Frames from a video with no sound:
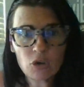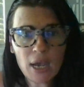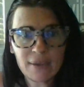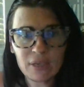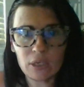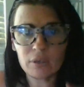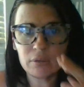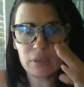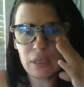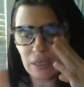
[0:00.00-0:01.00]
drive here.
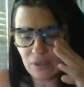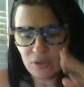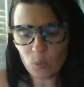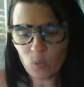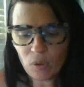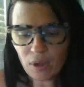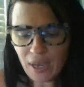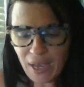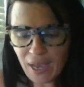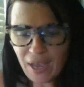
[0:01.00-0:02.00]

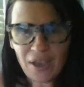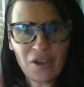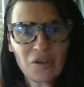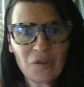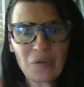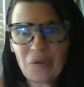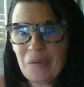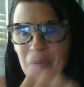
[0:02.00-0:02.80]
Whoa!